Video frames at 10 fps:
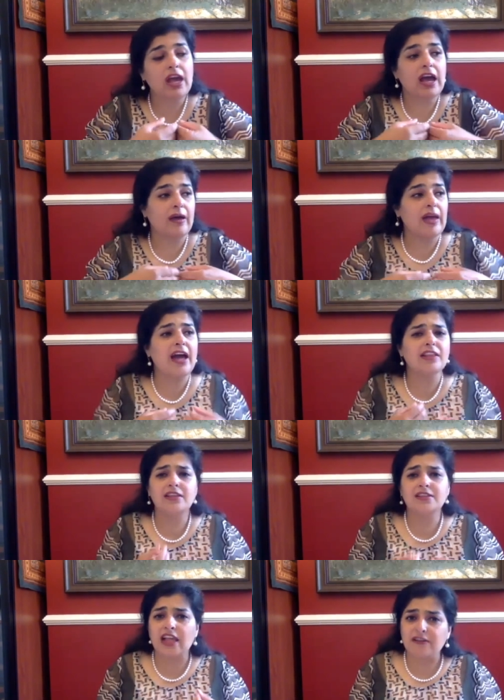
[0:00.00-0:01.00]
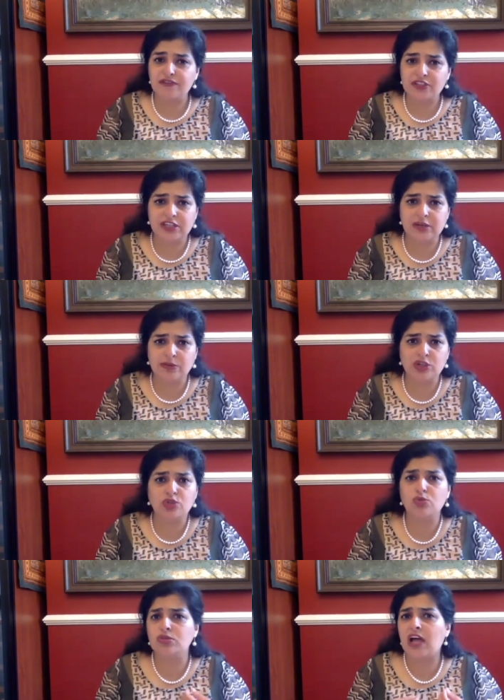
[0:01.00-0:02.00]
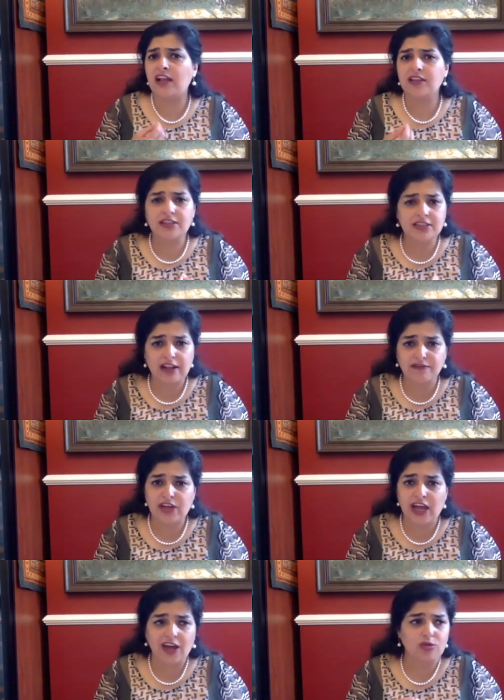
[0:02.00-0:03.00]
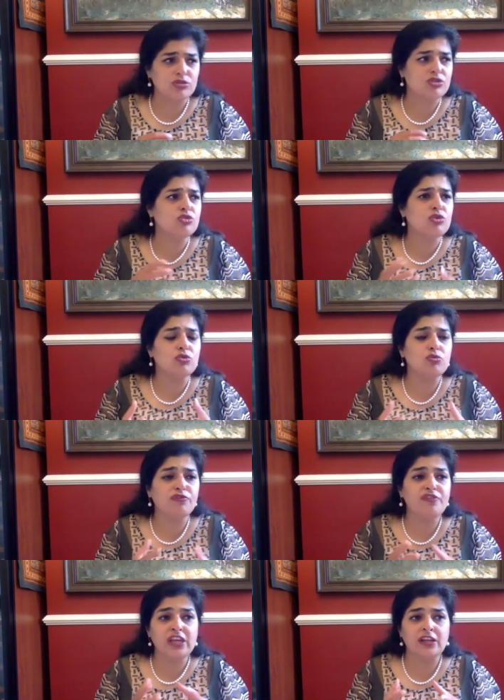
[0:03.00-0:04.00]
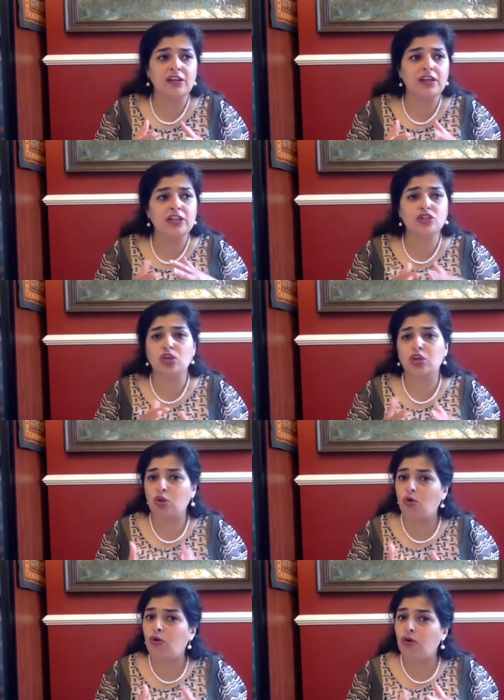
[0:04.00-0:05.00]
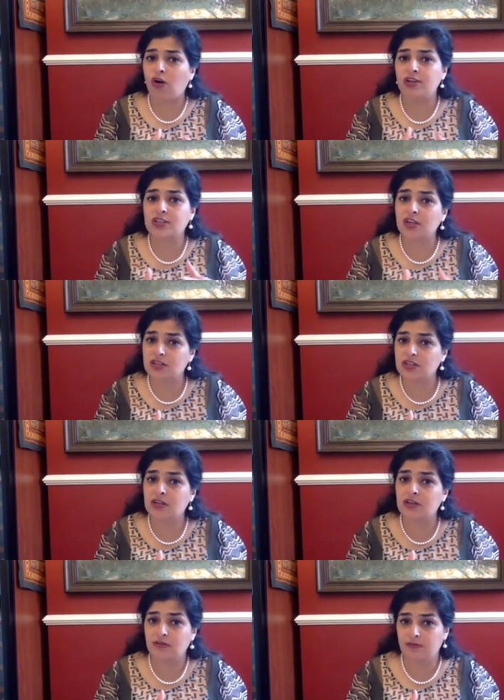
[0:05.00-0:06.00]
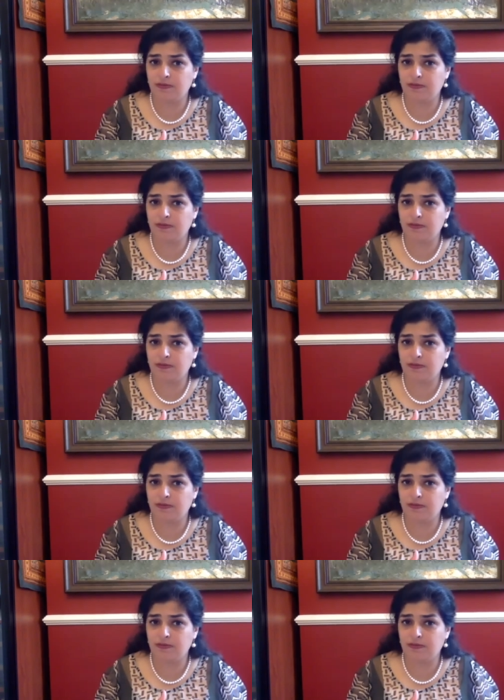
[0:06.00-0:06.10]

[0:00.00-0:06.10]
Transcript: uh, are there self-esteem issues are there self-doubts do you feel insecure on certain